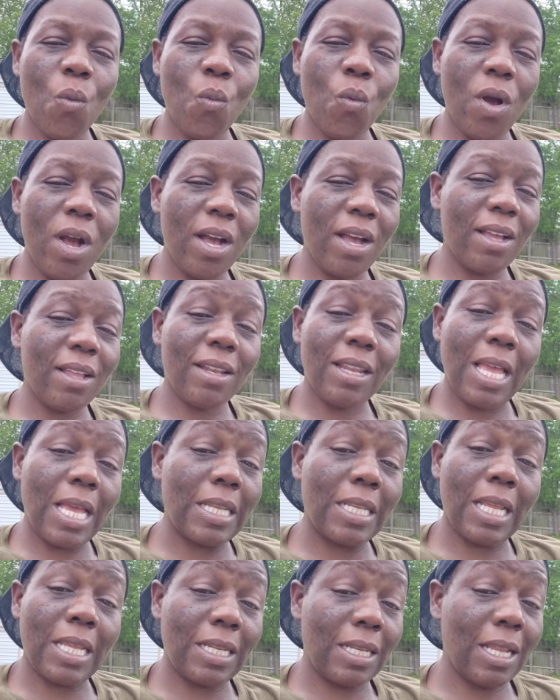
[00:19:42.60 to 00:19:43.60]
what
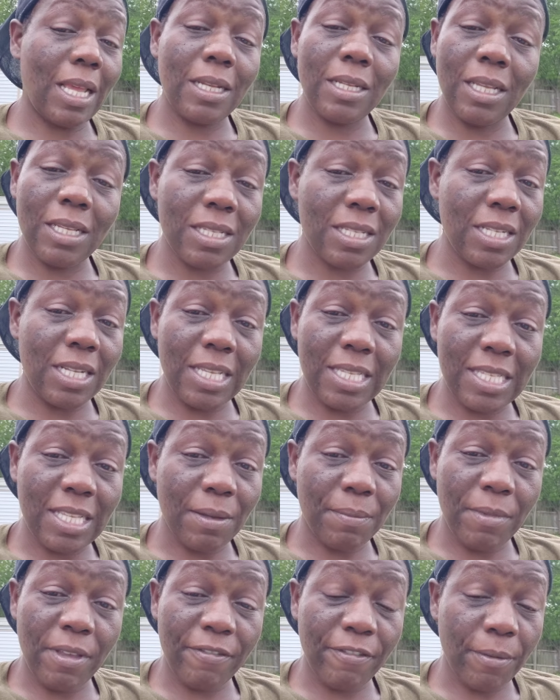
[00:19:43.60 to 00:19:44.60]
that, that doesn't
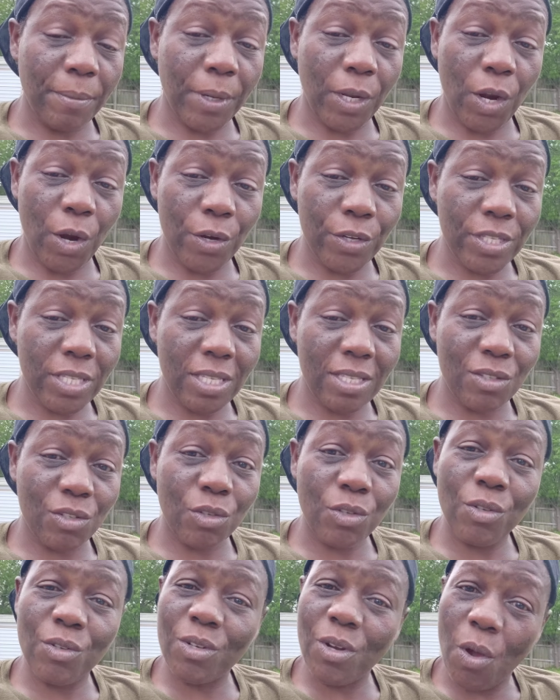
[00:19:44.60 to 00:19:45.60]
exempt me from the curses.
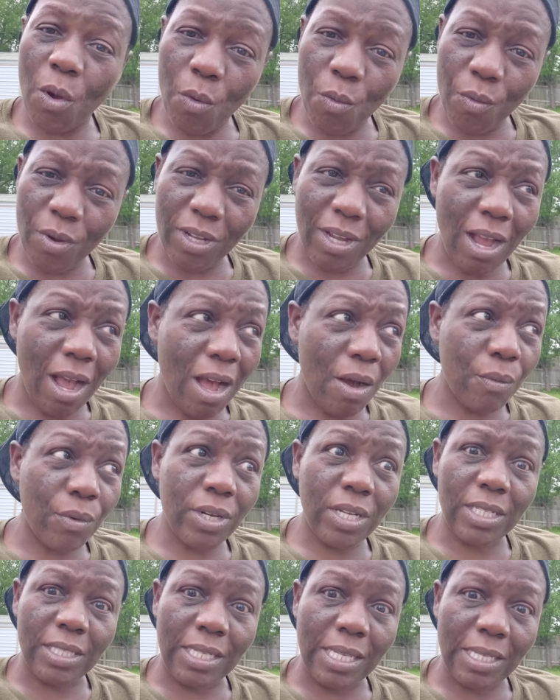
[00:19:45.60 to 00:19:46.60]
Do you know what God
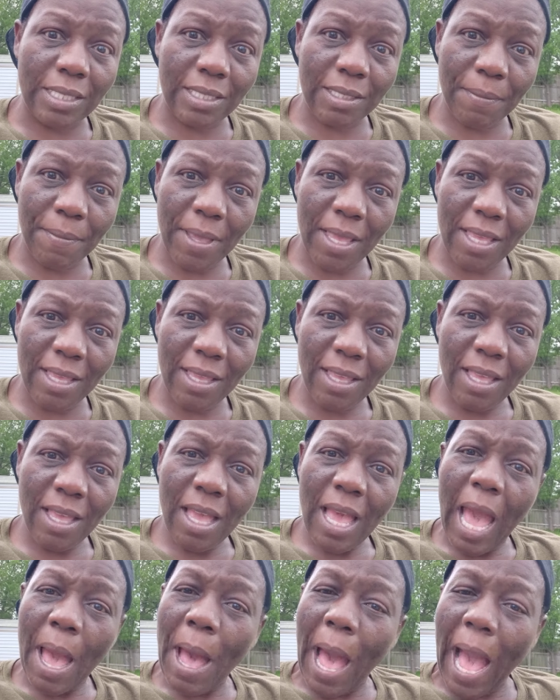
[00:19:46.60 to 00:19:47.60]
would have did to me?
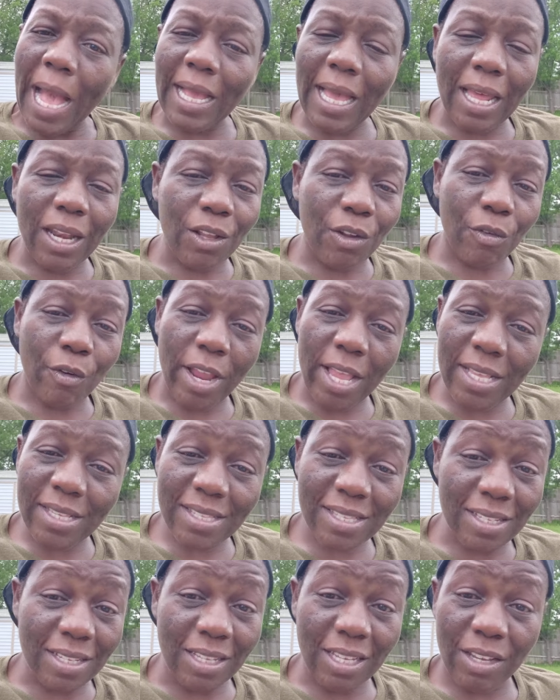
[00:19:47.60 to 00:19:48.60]
I got a
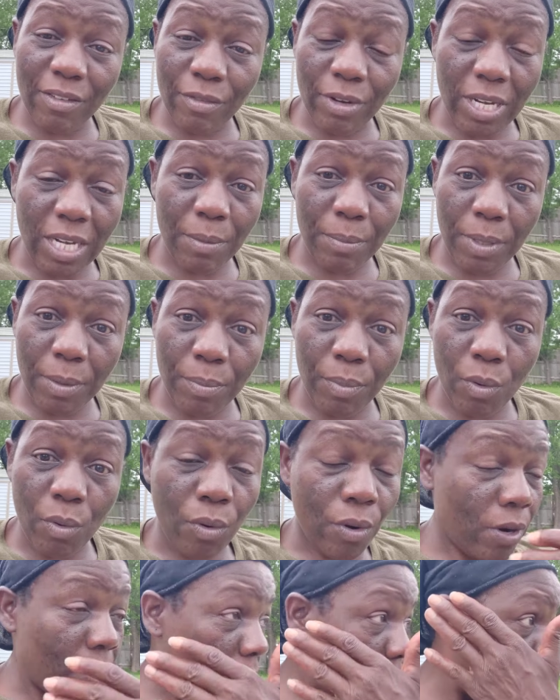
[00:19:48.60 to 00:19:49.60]
grandson getting ready to be
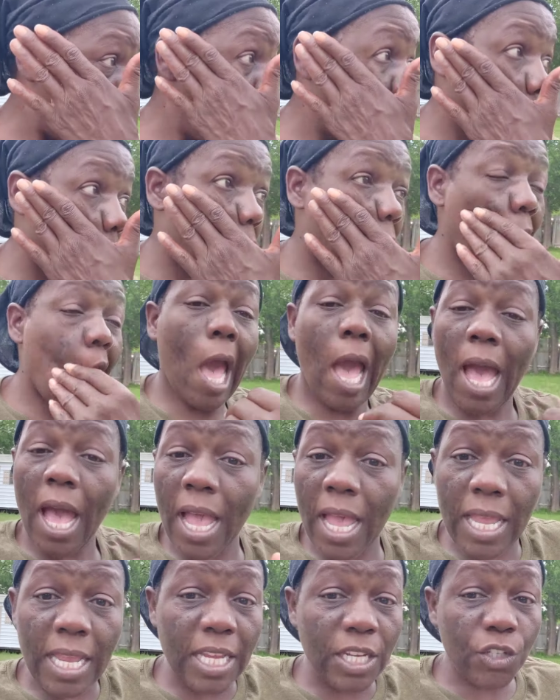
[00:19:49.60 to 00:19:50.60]
born.
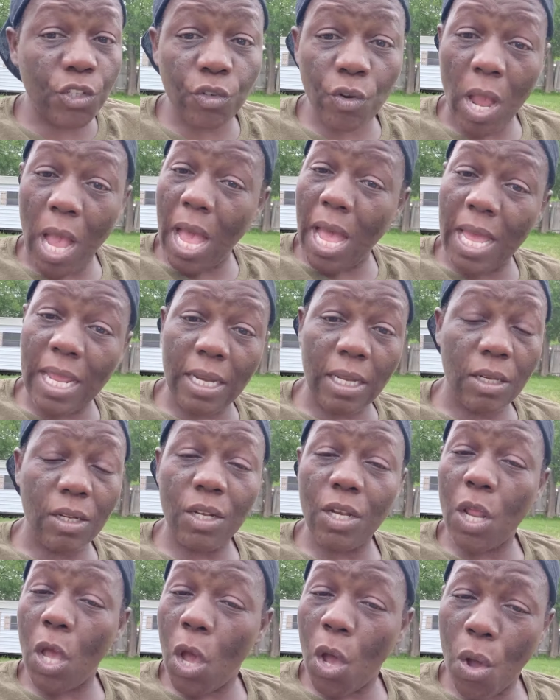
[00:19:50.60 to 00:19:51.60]
I ain't trying to
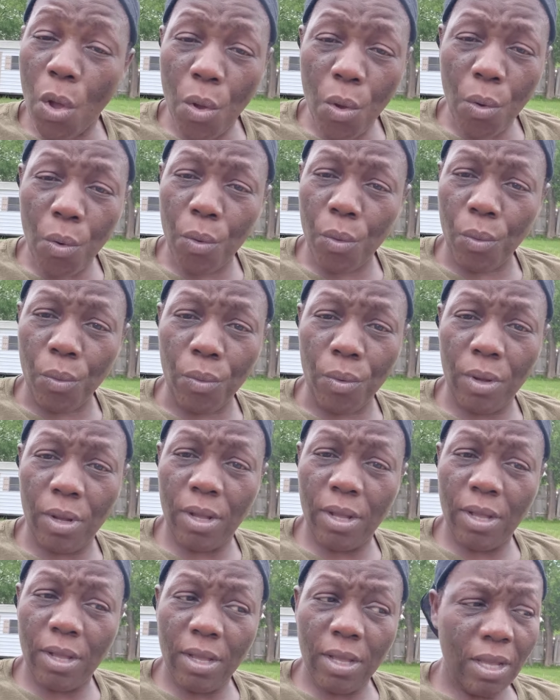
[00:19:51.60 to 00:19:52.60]
no.
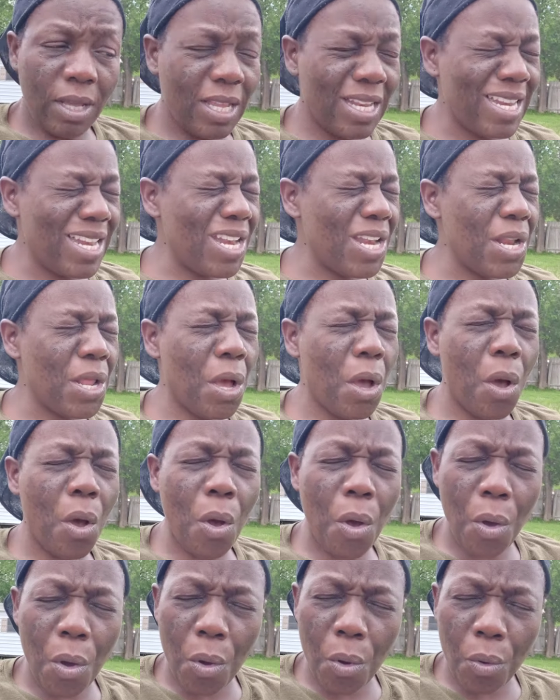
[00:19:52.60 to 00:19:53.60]

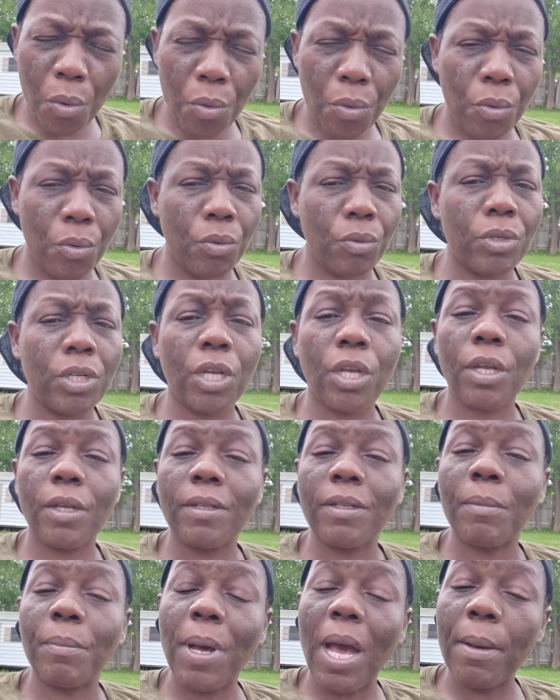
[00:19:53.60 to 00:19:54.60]
No. The,
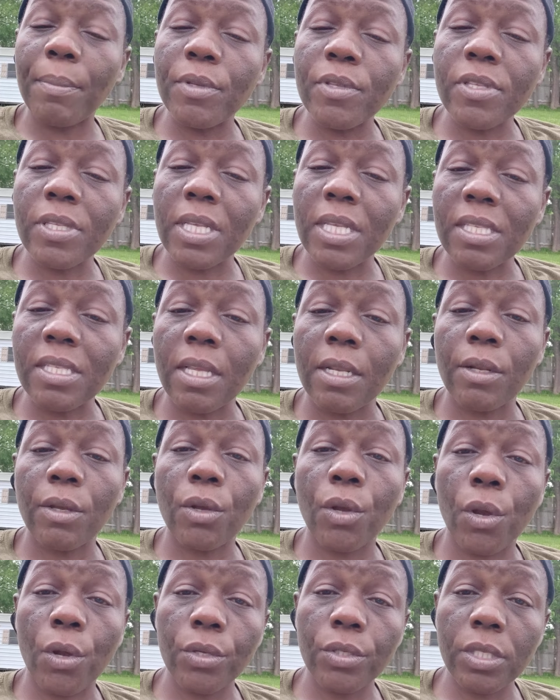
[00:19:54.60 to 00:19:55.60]
the Bible says that the
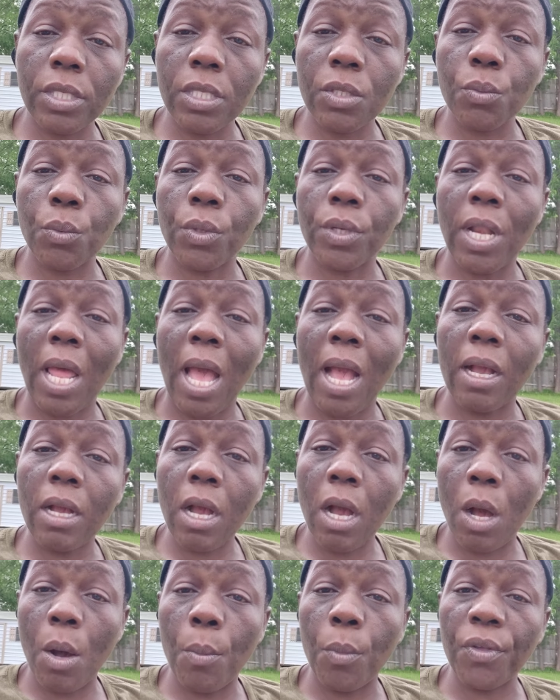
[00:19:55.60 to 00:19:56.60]
curses will not
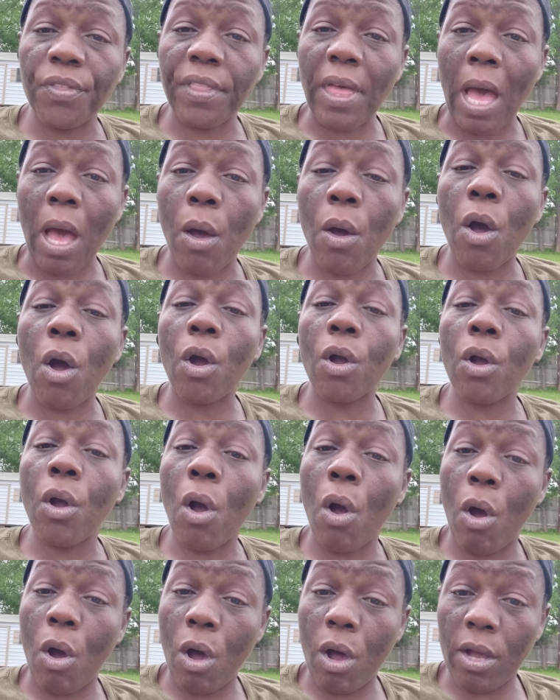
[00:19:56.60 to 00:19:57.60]
come without a
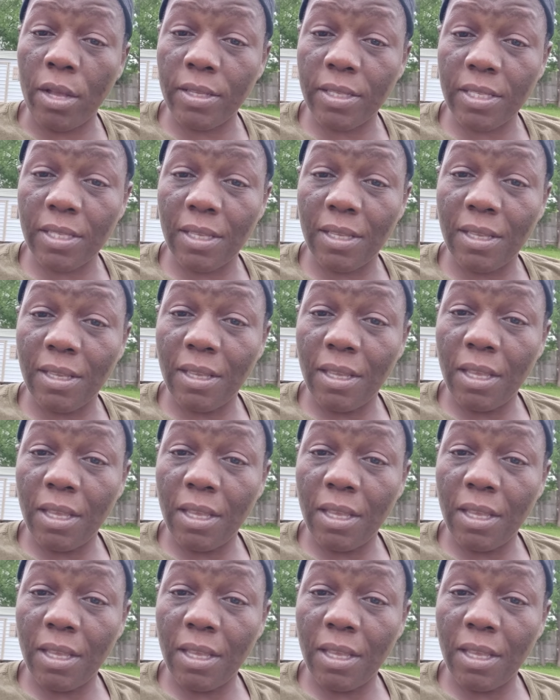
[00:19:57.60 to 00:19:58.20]
cause.